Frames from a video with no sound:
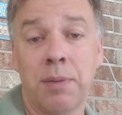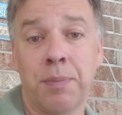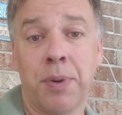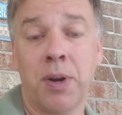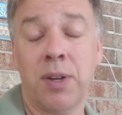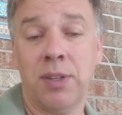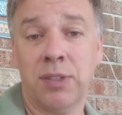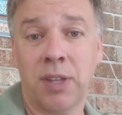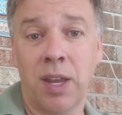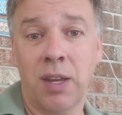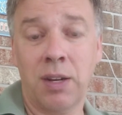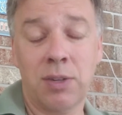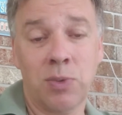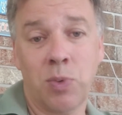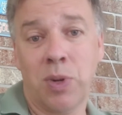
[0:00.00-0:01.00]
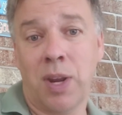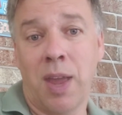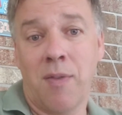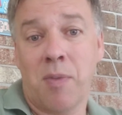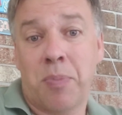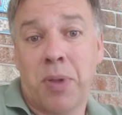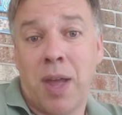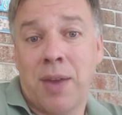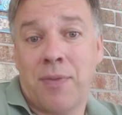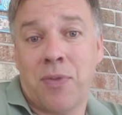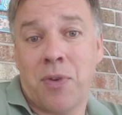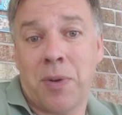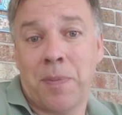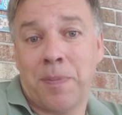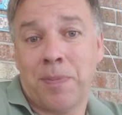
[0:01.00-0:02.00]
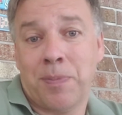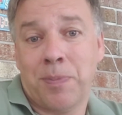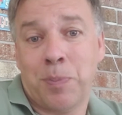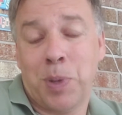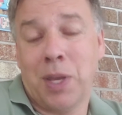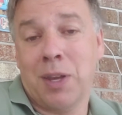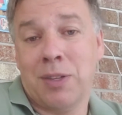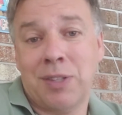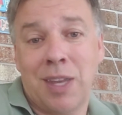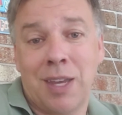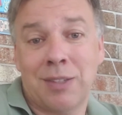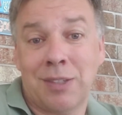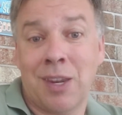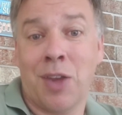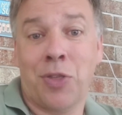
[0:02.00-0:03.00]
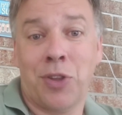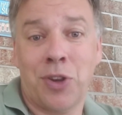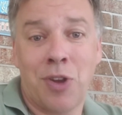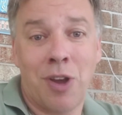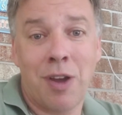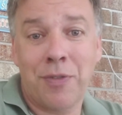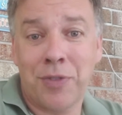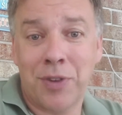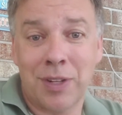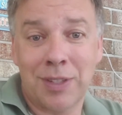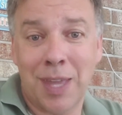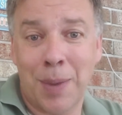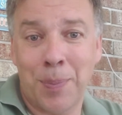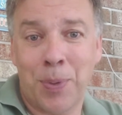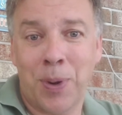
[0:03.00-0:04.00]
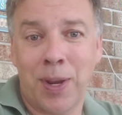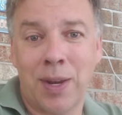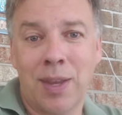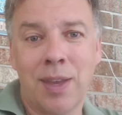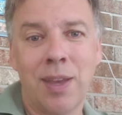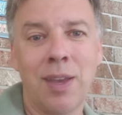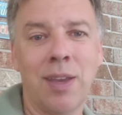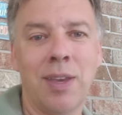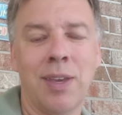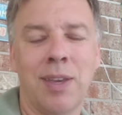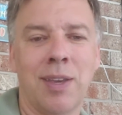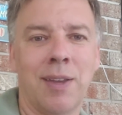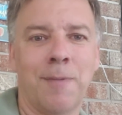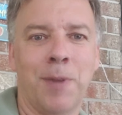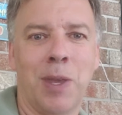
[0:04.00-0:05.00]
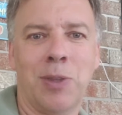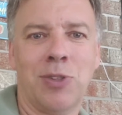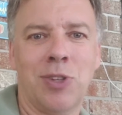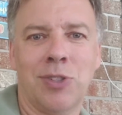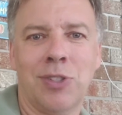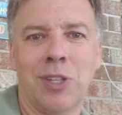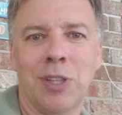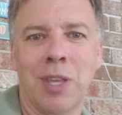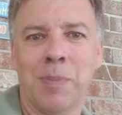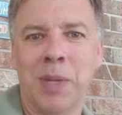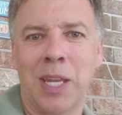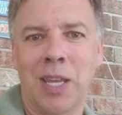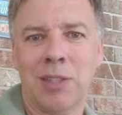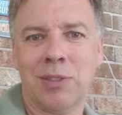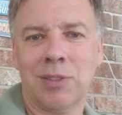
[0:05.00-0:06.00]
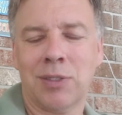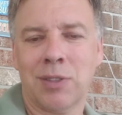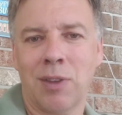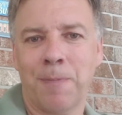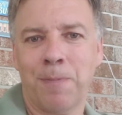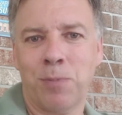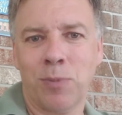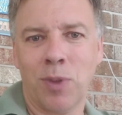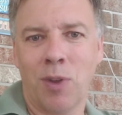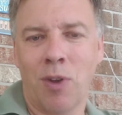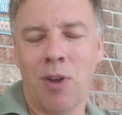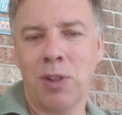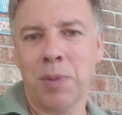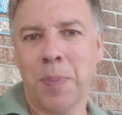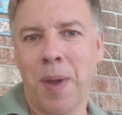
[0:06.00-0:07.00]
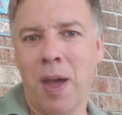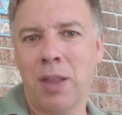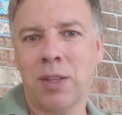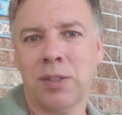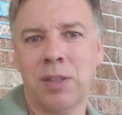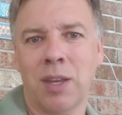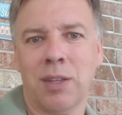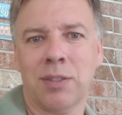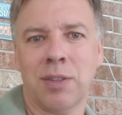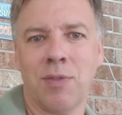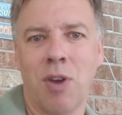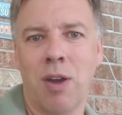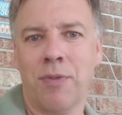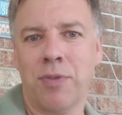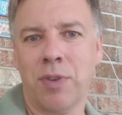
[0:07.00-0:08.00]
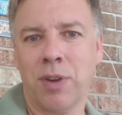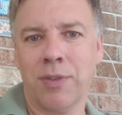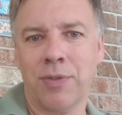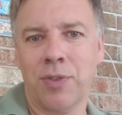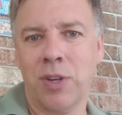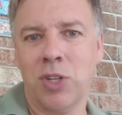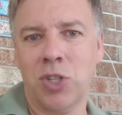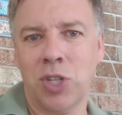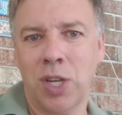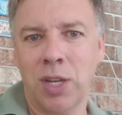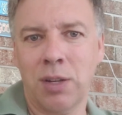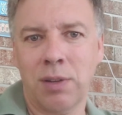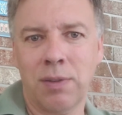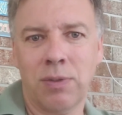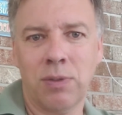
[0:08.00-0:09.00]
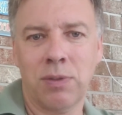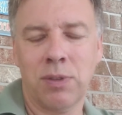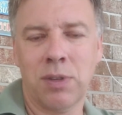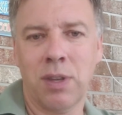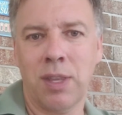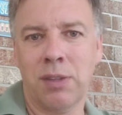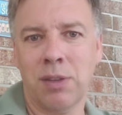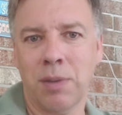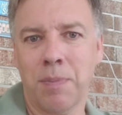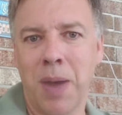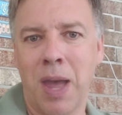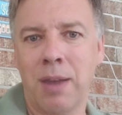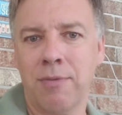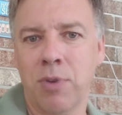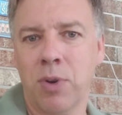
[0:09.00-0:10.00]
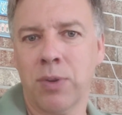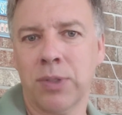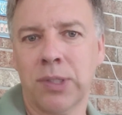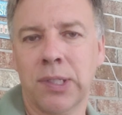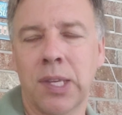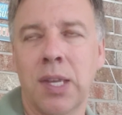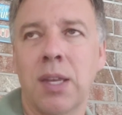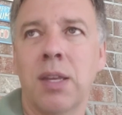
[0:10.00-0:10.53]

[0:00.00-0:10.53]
Bernie Sanders wouldn't have a platform because he has nothing to offer at that point. It just eliminates all the politics of offering free shit to buy votes.